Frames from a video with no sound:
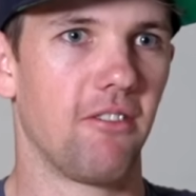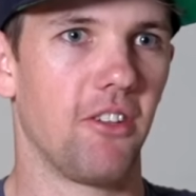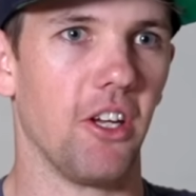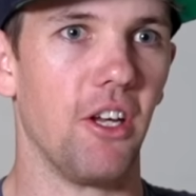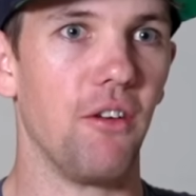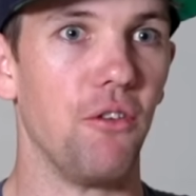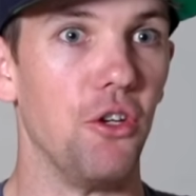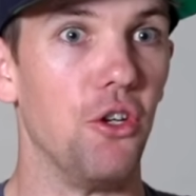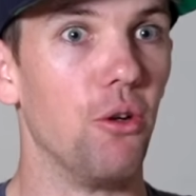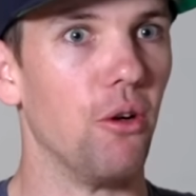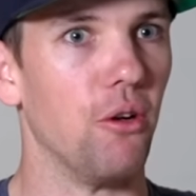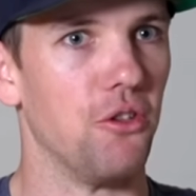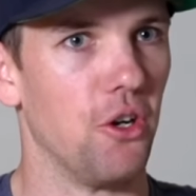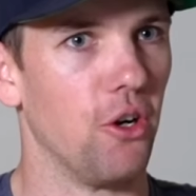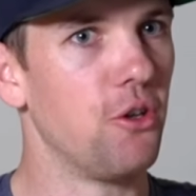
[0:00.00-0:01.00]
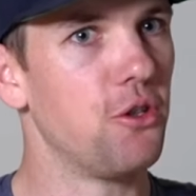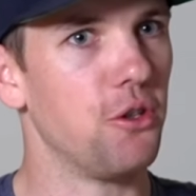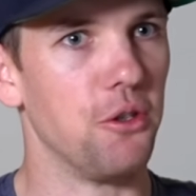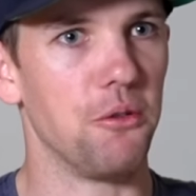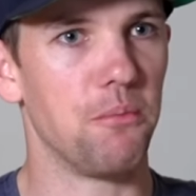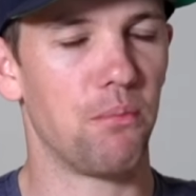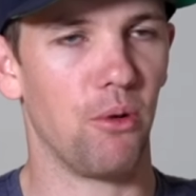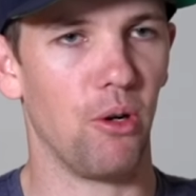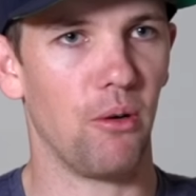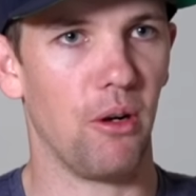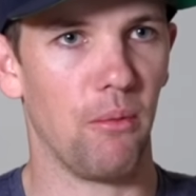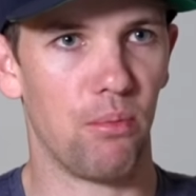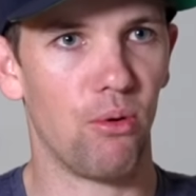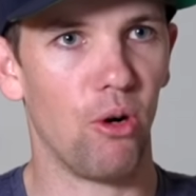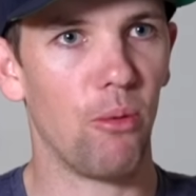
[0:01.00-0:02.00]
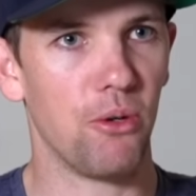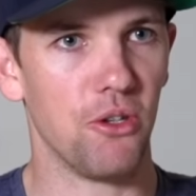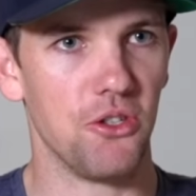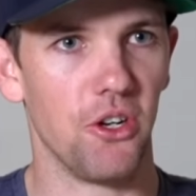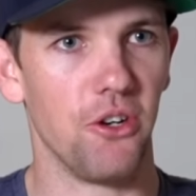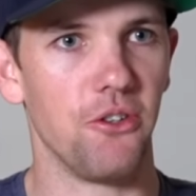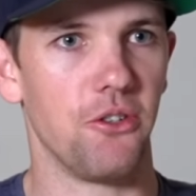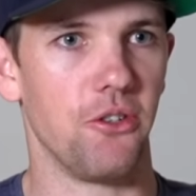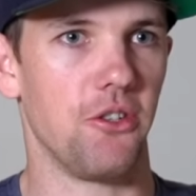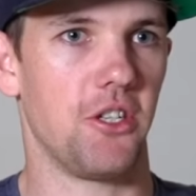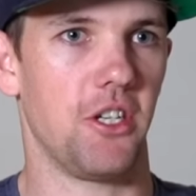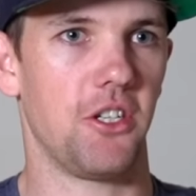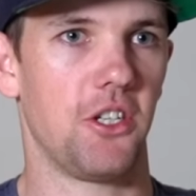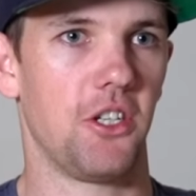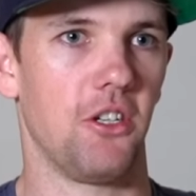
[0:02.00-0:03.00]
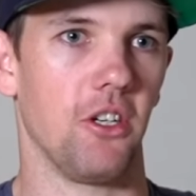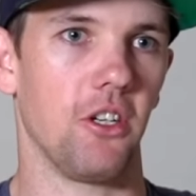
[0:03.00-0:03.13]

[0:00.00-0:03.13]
Like if you do a zone 2, a proper zone 2 session,